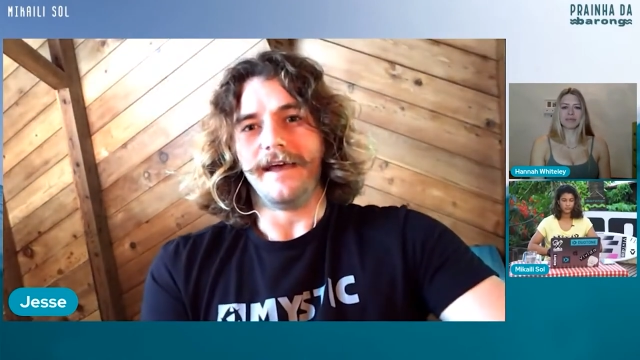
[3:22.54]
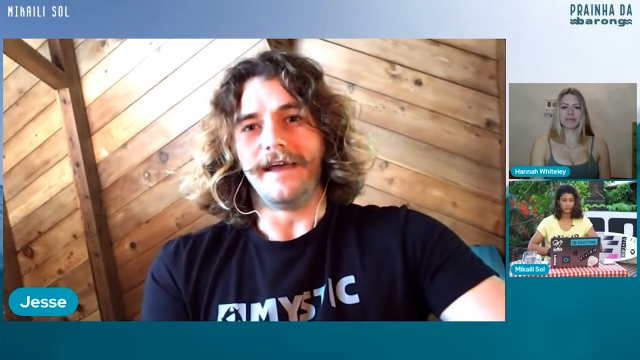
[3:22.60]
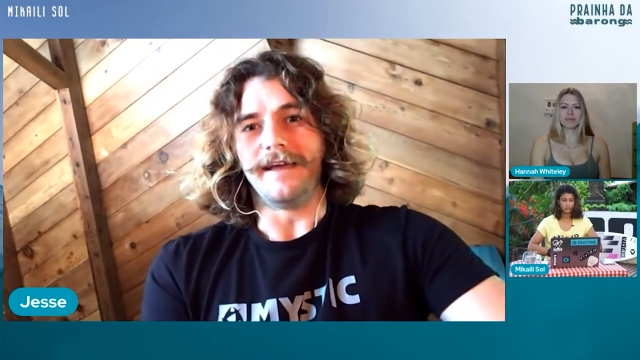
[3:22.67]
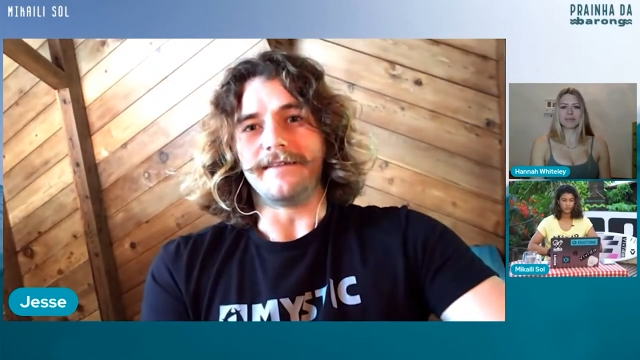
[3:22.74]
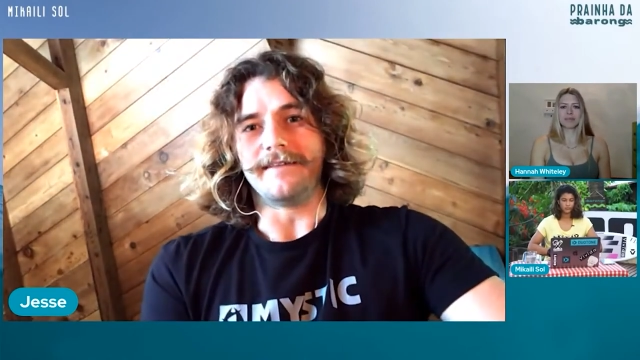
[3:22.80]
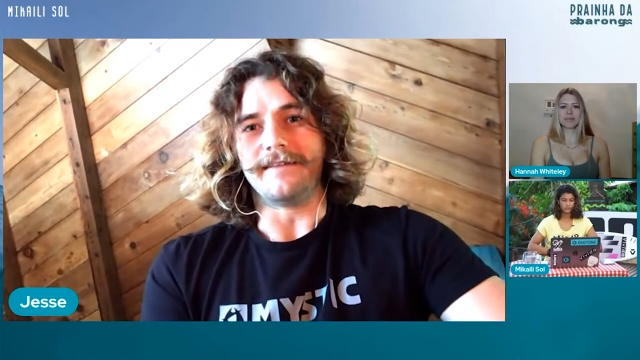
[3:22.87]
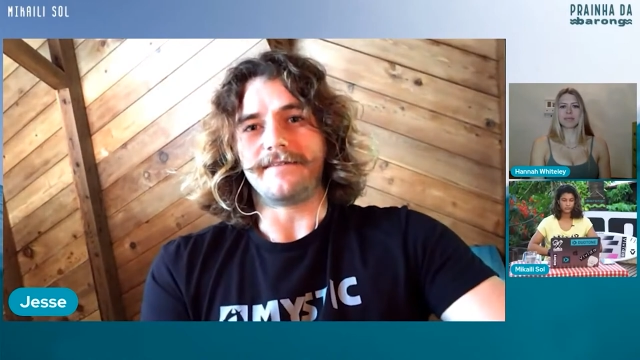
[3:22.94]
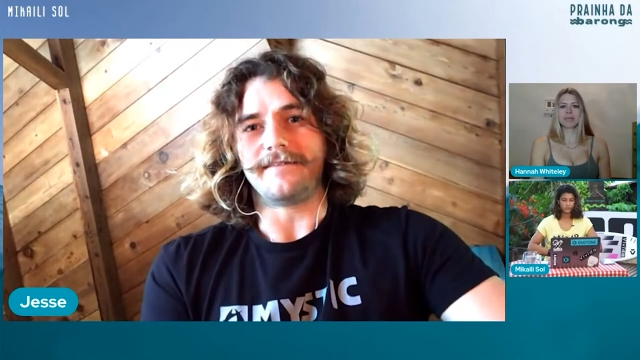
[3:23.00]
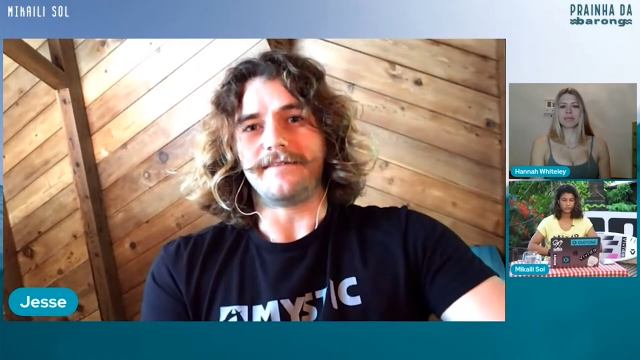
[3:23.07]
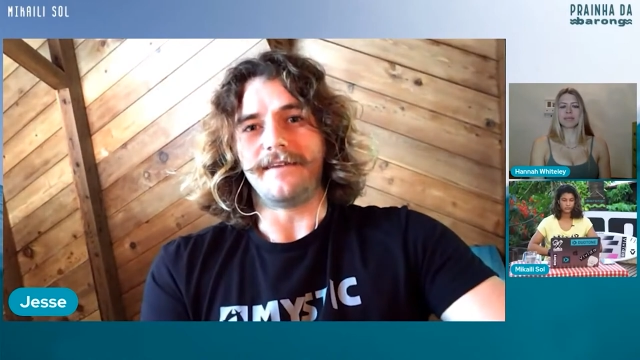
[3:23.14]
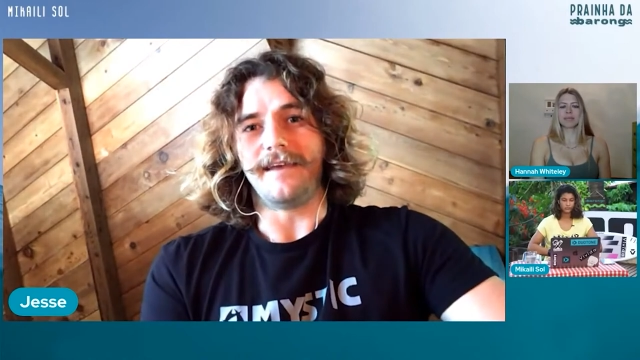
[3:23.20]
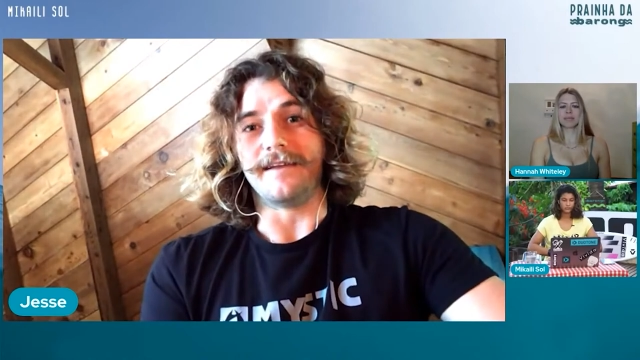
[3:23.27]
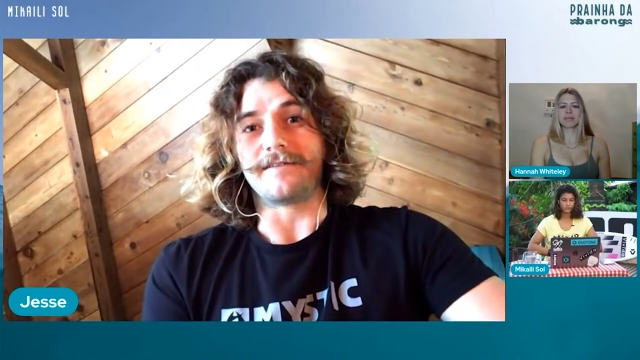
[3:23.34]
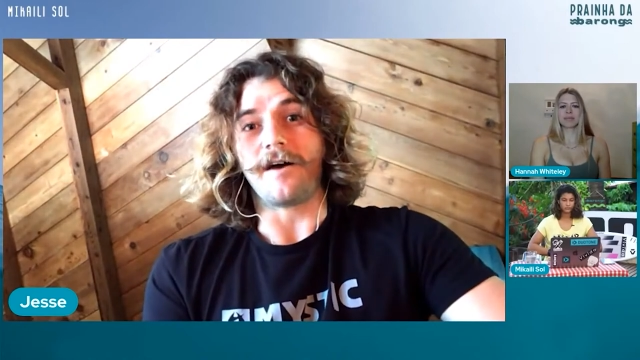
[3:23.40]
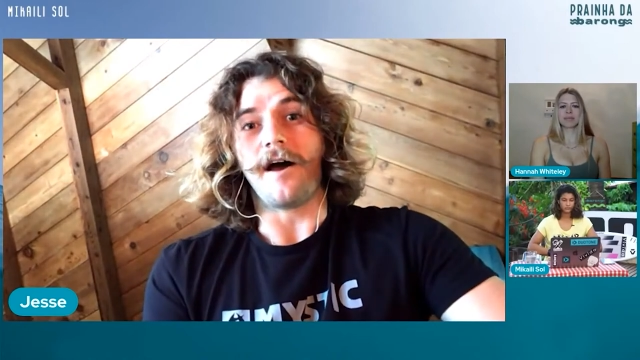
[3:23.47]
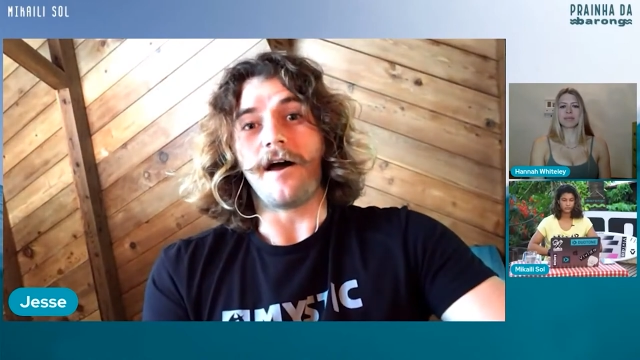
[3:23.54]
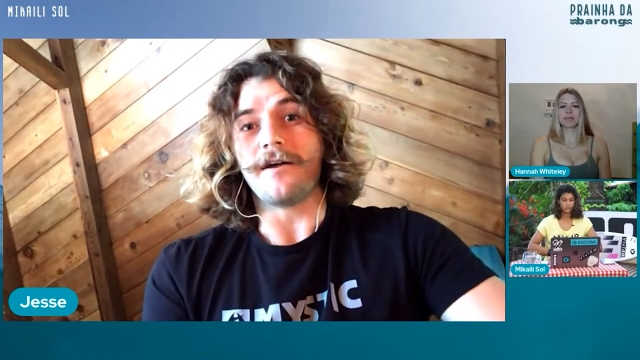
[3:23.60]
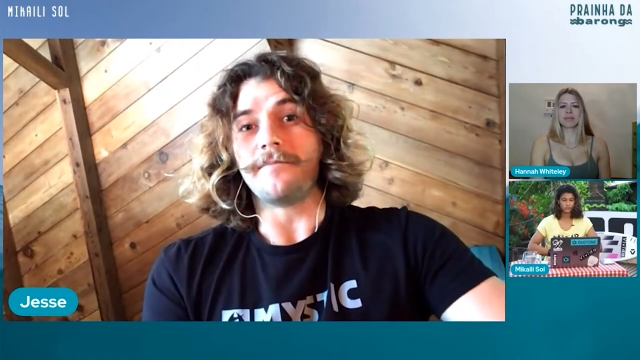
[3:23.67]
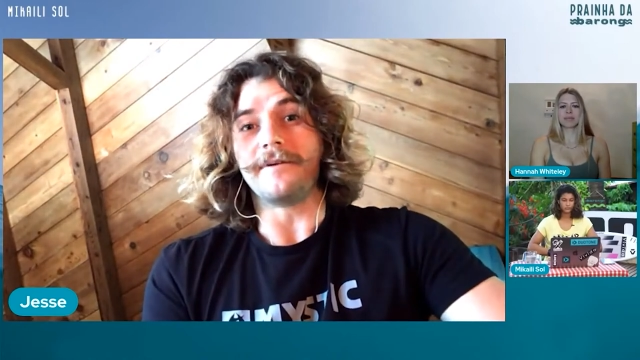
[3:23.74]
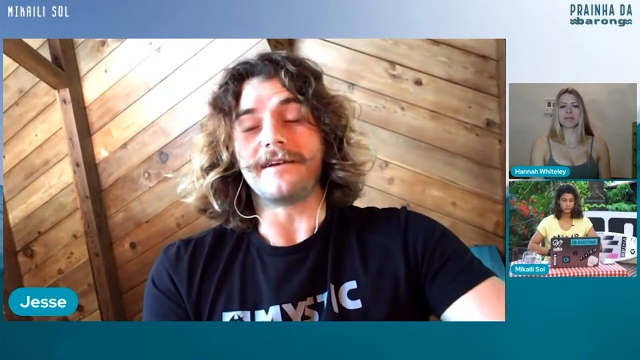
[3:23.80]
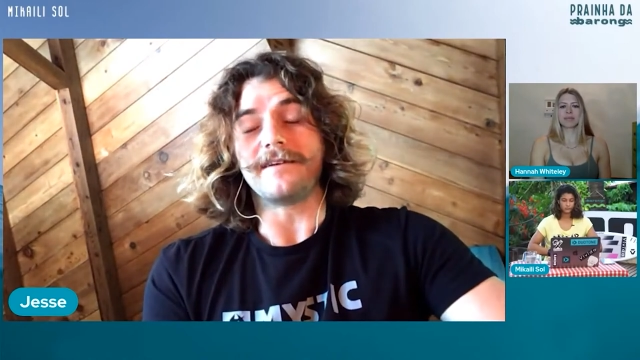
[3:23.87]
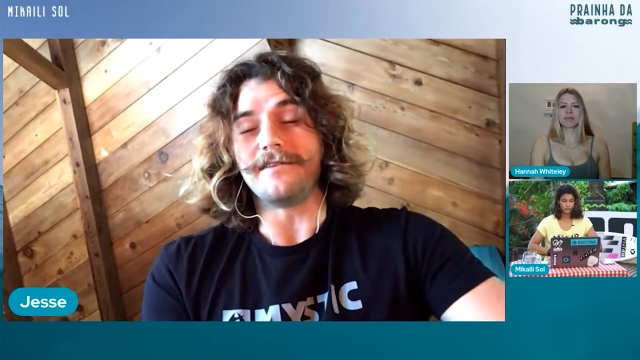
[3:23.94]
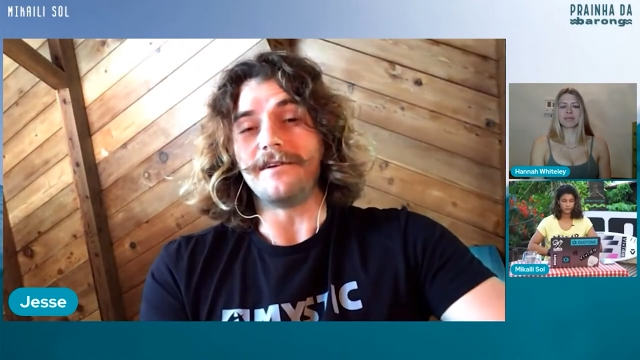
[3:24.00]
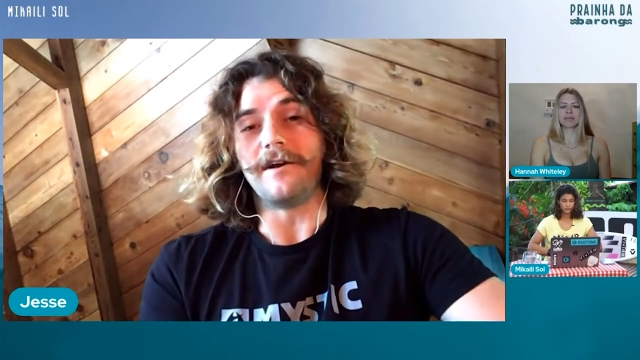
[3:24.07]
it's it's hard because